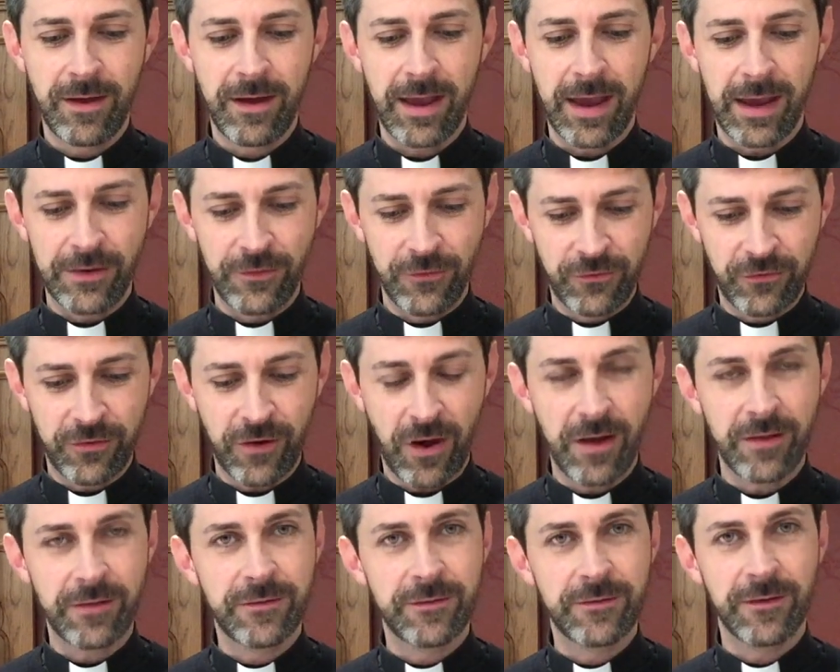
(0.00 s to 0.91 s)
and
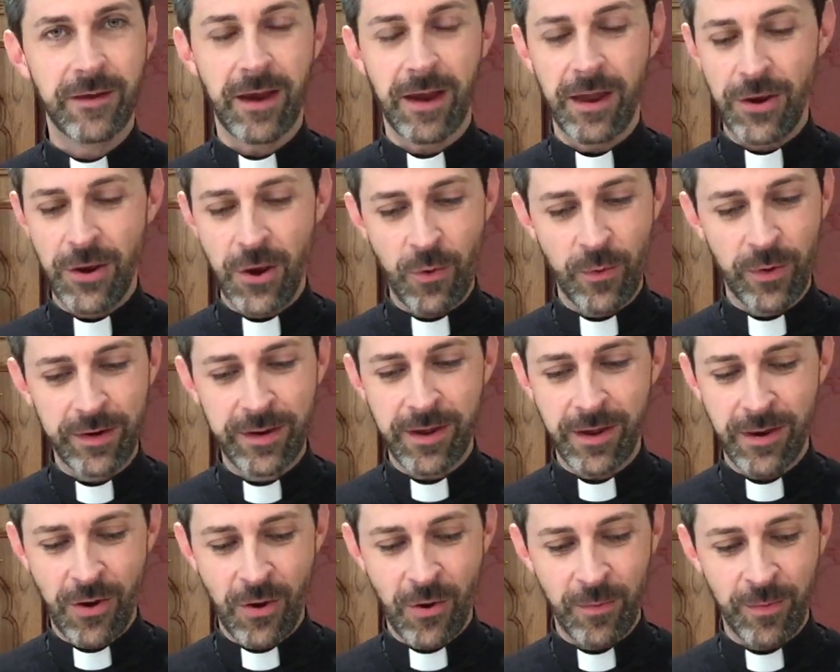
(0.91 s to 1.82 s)
shuts and no one
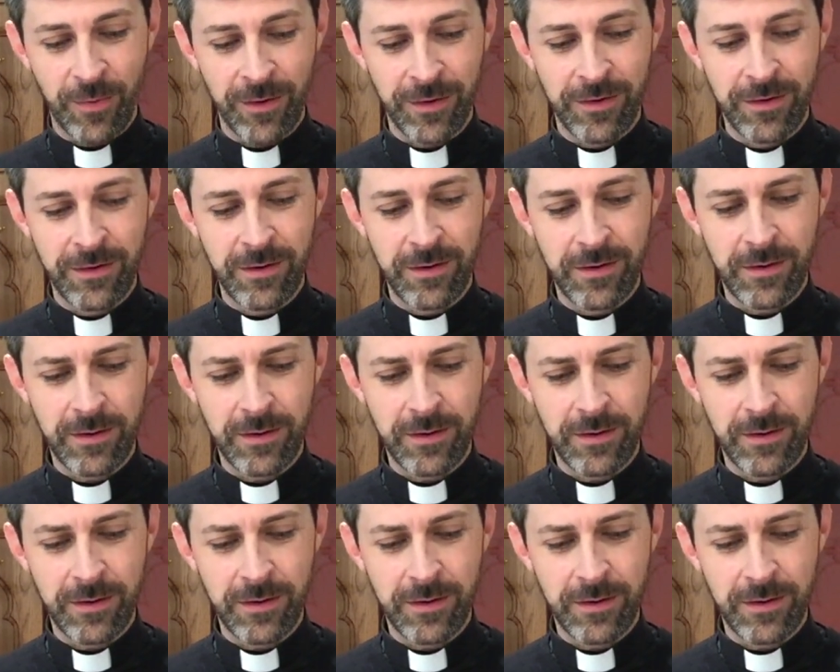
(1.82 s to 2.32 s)
can open,